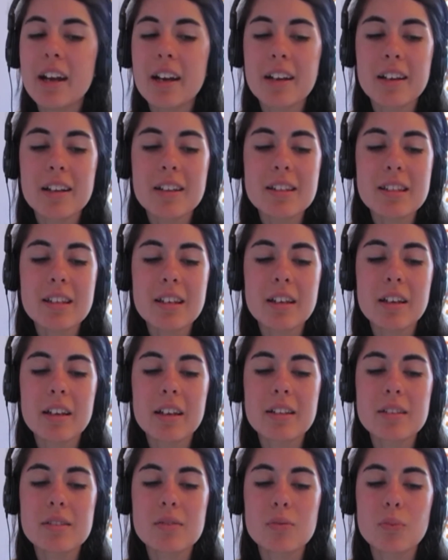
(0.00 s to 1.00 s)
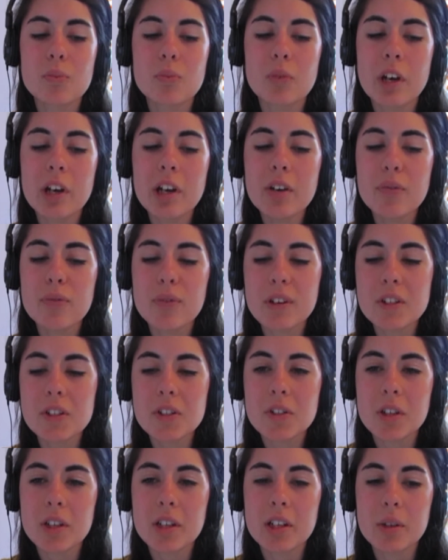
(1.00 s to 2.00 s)
and it is like, it's very
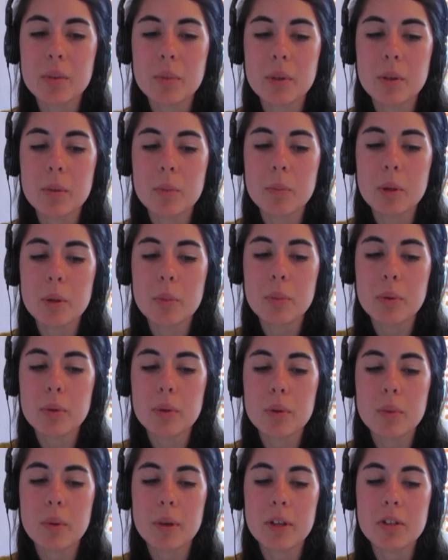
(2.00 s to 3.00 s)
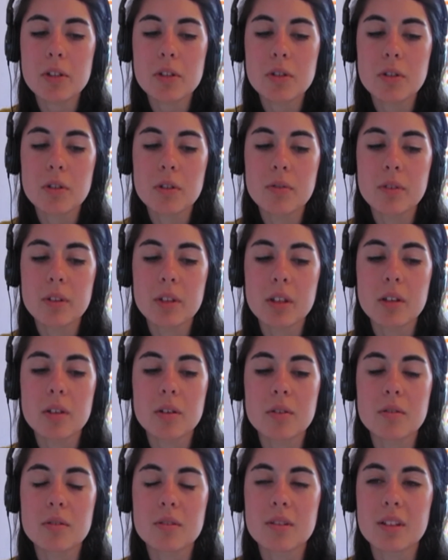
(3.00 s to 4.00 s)
frustrating when people who watch your
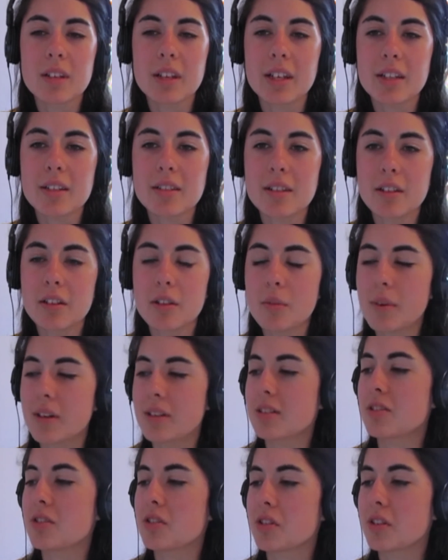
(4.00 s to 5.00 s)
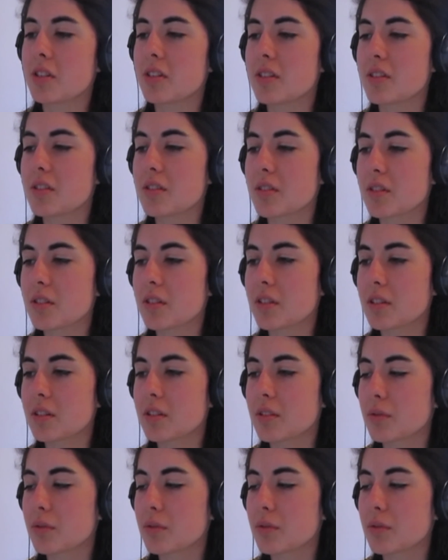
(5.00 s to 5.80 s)
videos like send you messages or